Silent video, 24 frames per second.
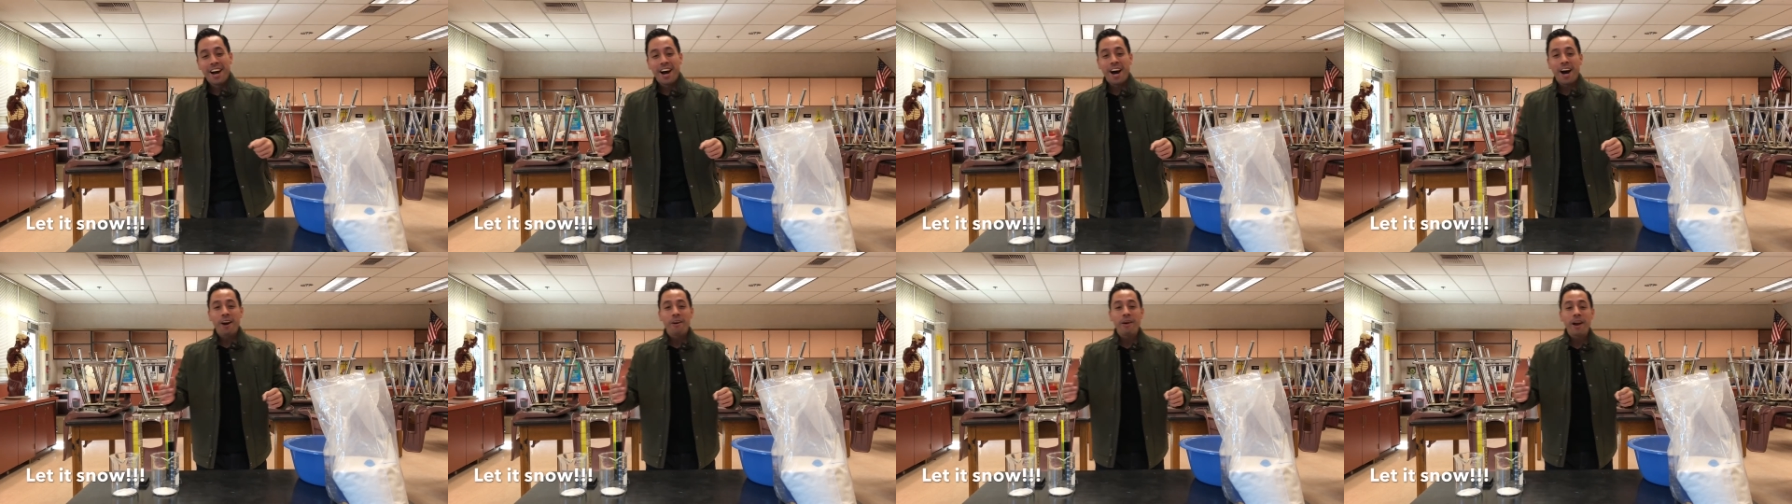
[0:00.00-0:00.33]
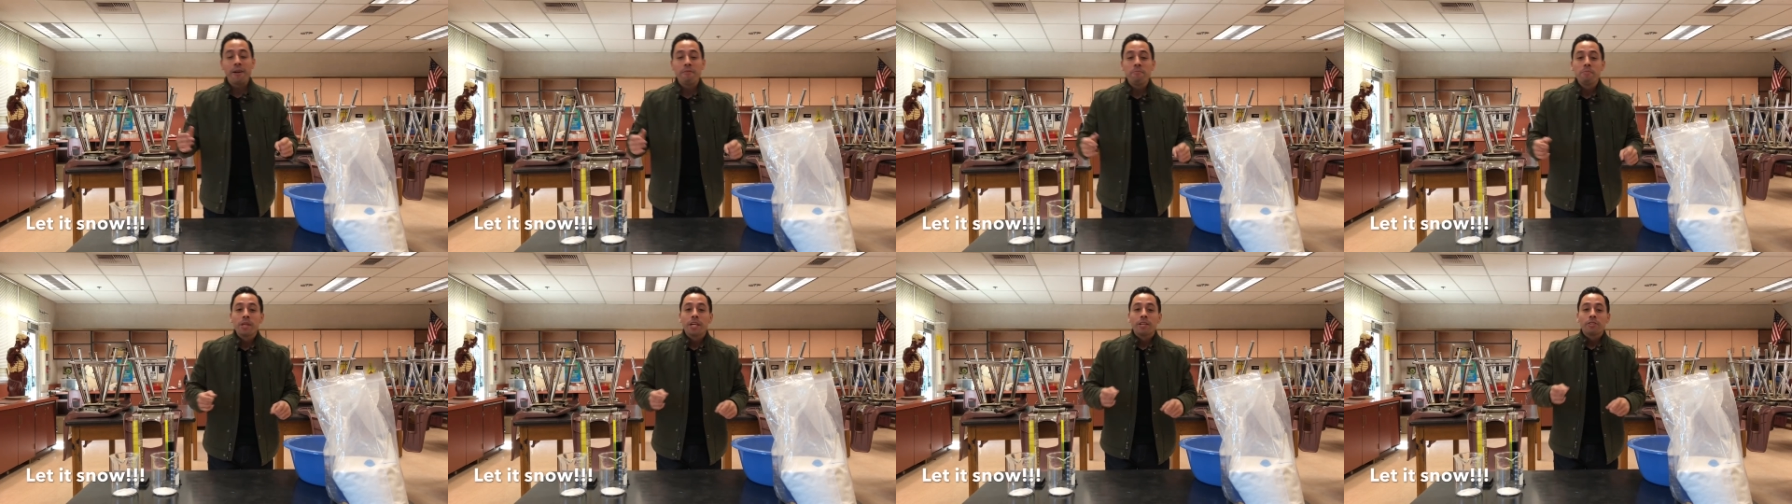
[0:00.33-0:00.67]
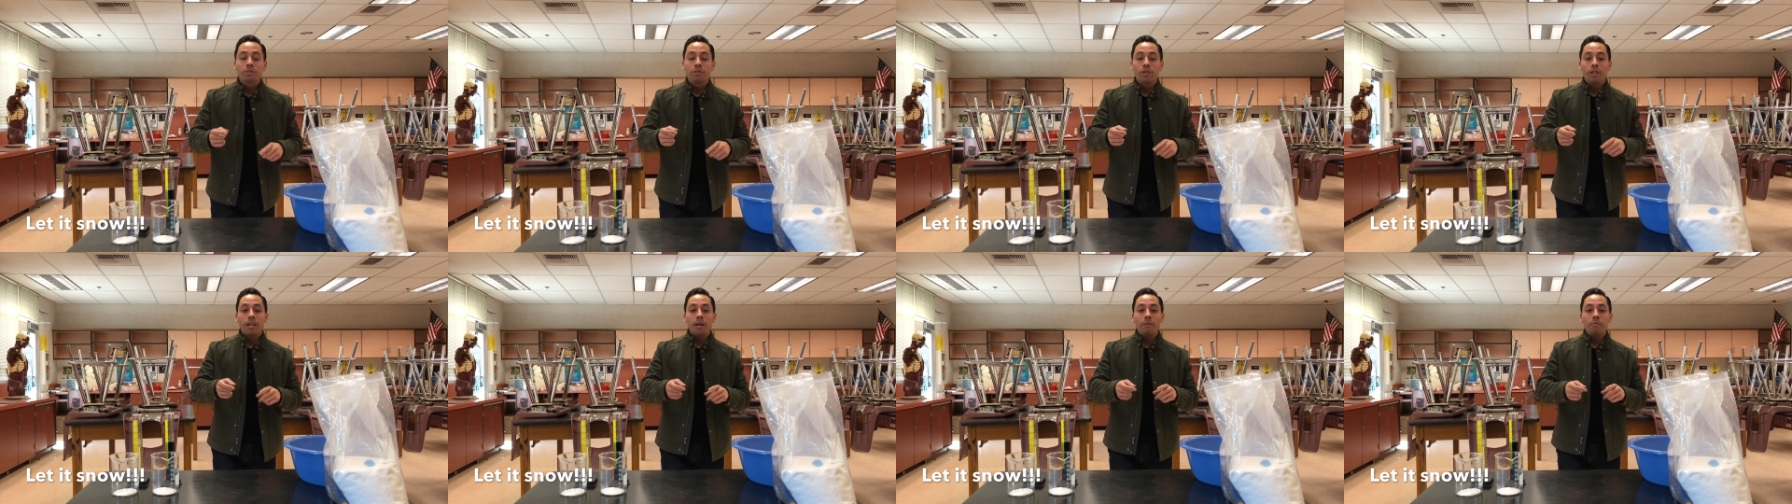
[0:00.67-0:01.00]
All right,
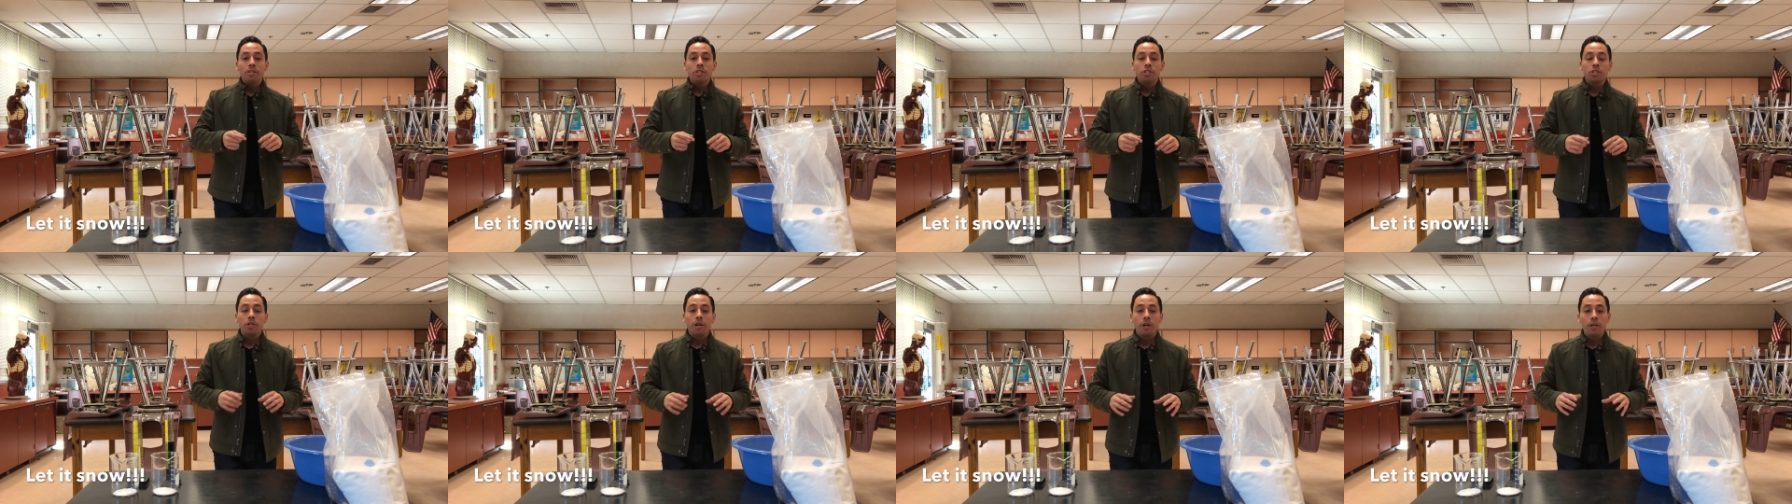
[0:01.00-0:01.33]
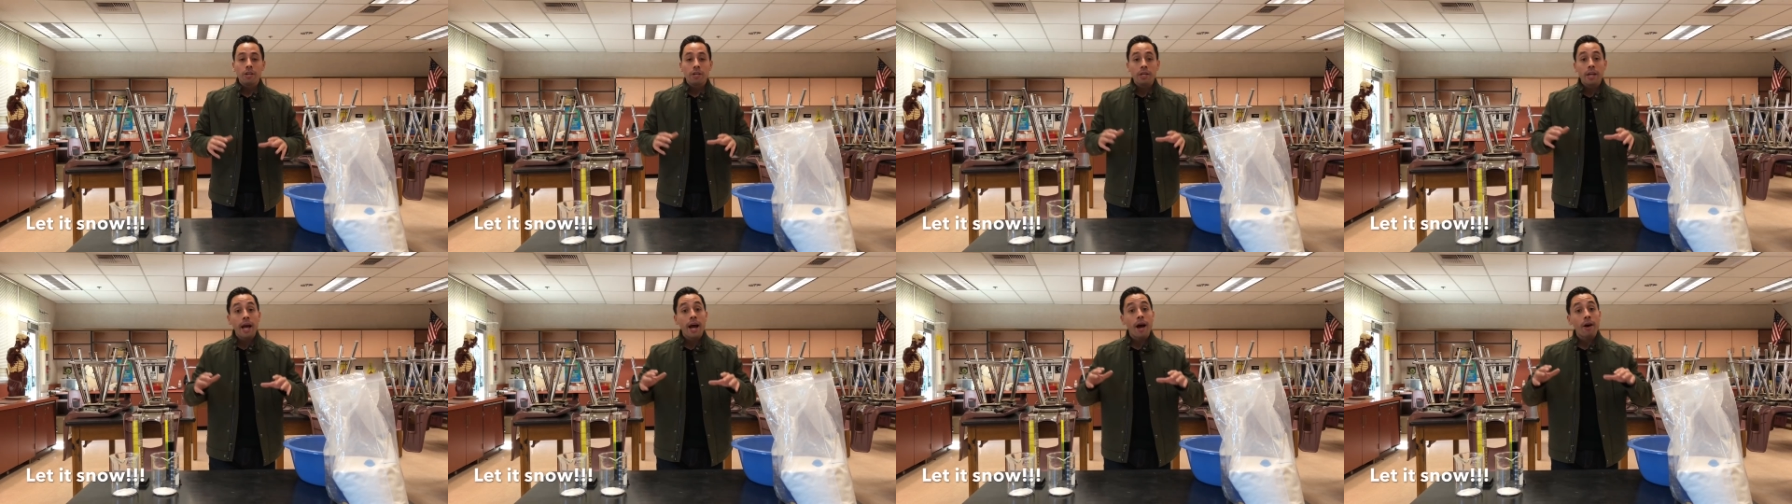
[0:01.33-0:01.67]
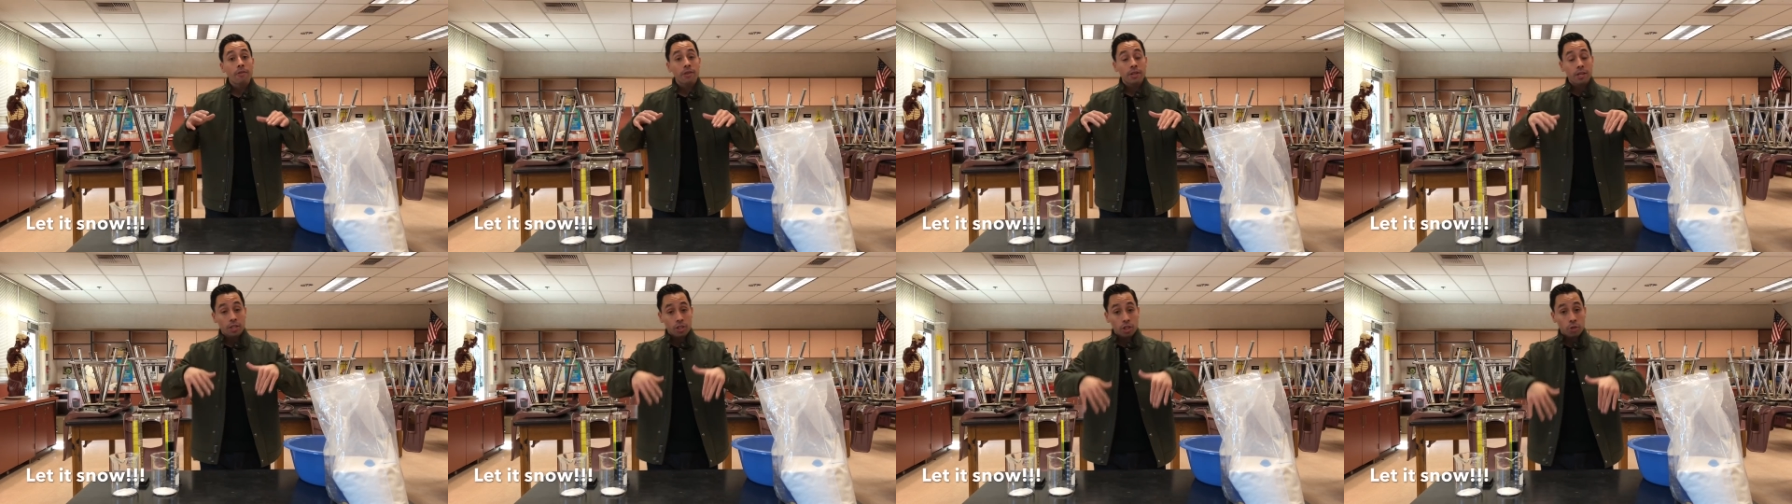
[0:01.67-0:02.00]
so let me show you
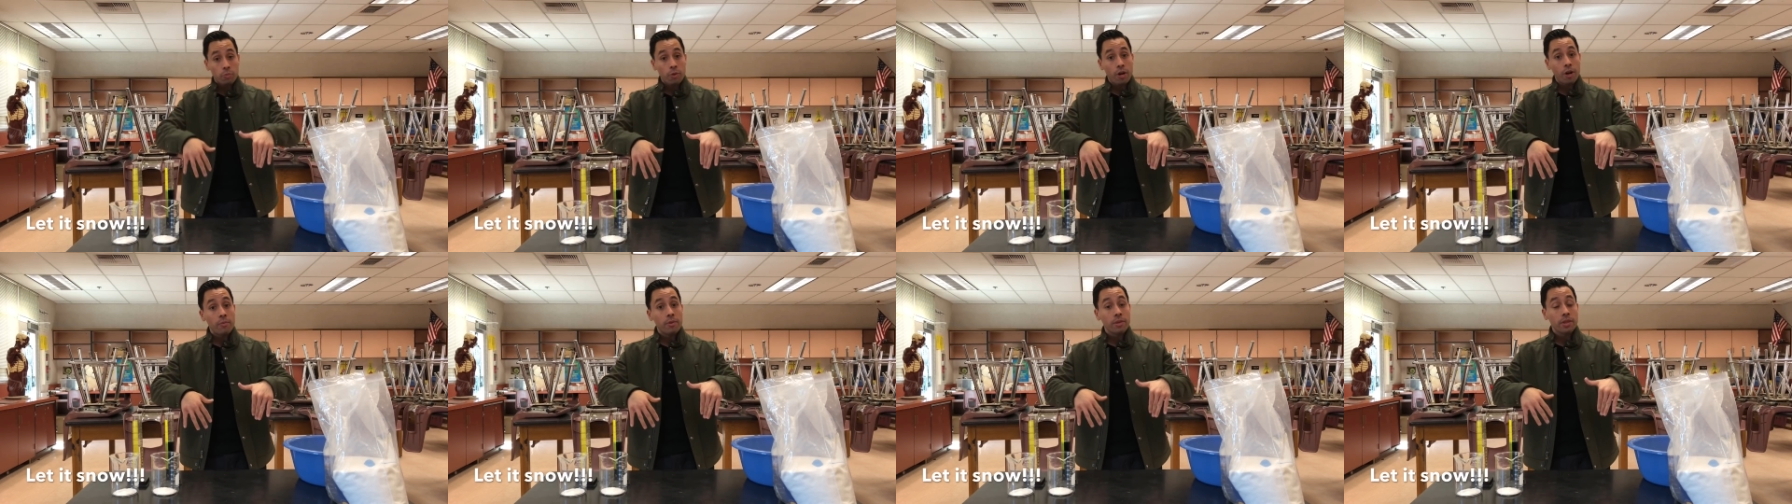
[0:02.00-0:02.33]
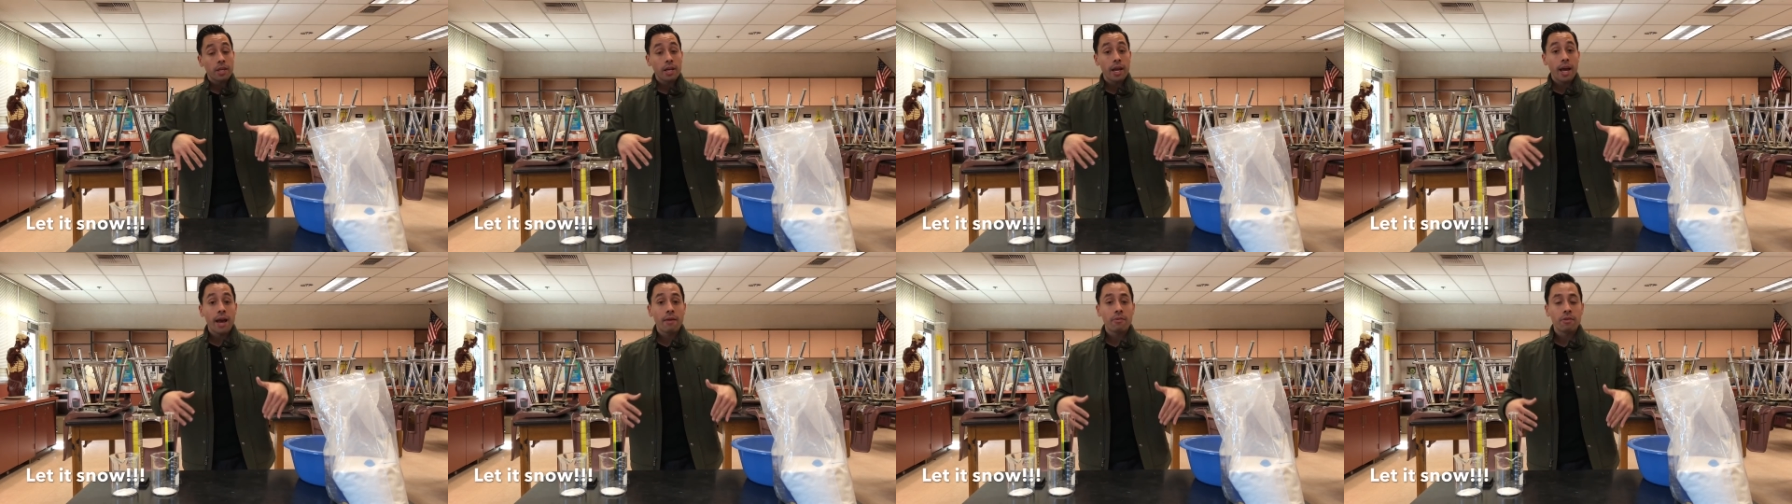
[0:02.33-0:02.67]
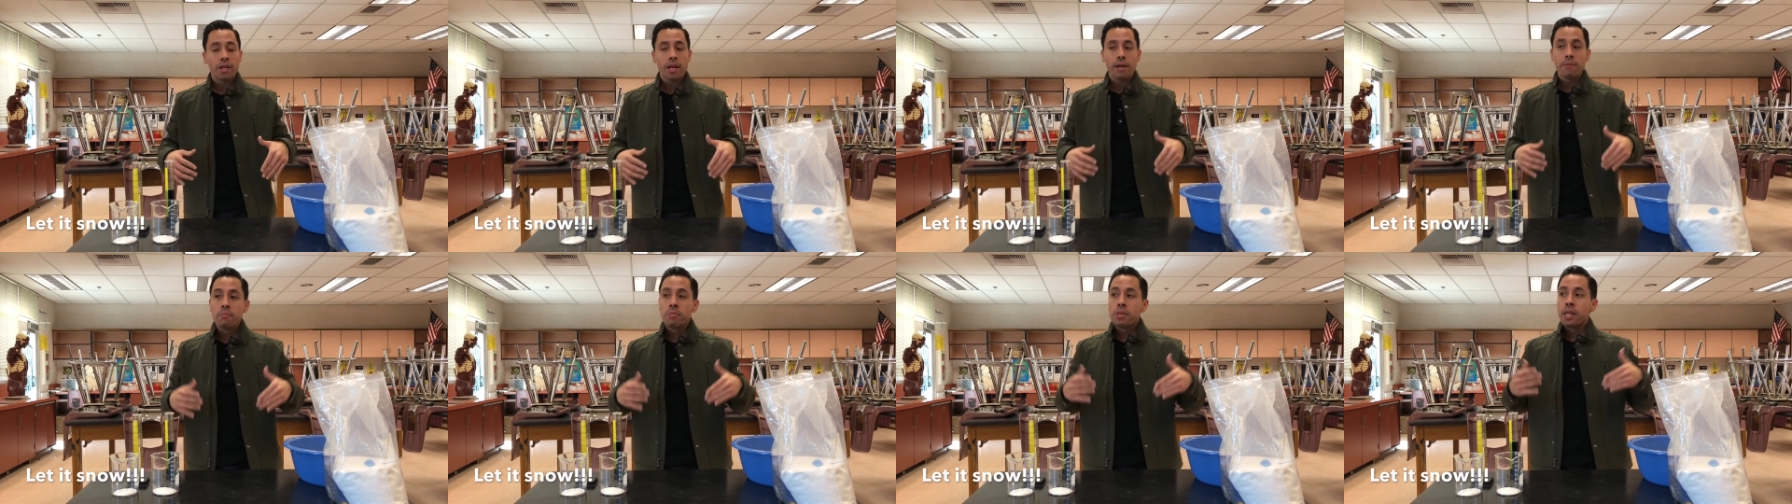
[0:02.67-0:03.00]
now the experiment that I have
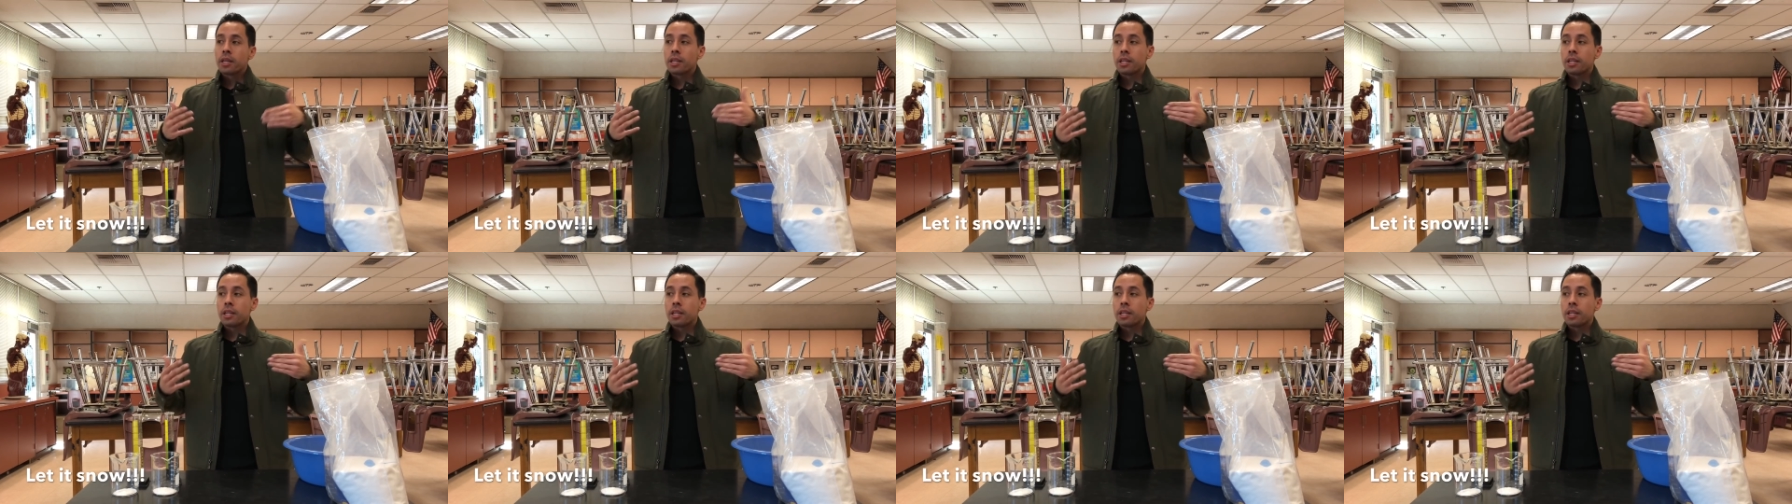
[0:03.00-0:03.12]
today.